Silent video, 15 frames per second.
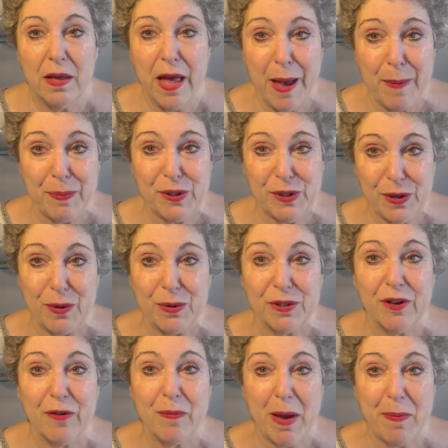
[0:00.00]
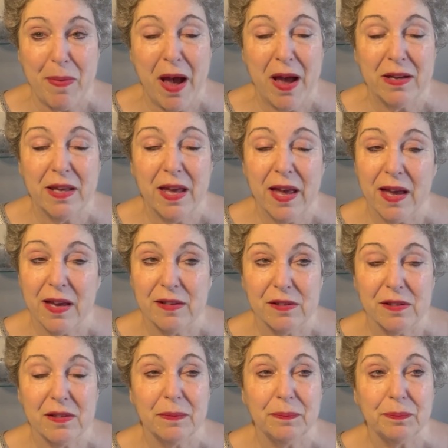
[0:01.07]
episodes of my
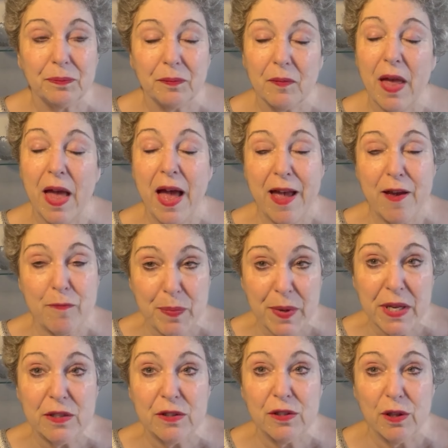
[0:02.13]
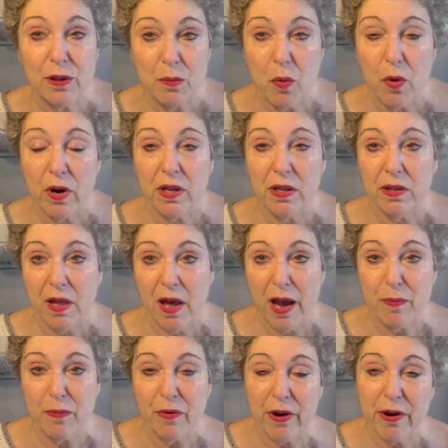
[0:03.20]
podcast. I have been to the Morgan
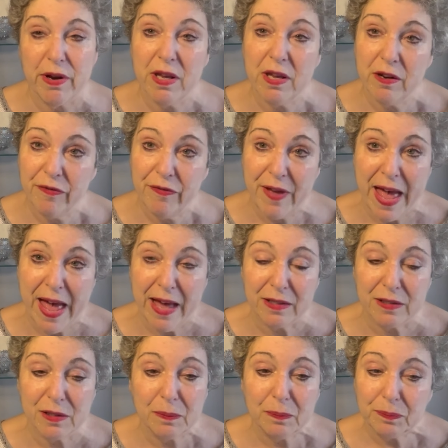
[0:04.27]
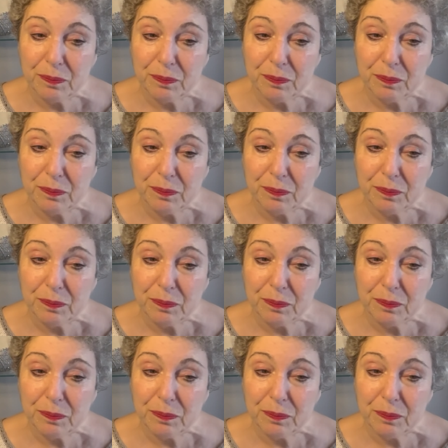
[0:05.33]
Library, in fact,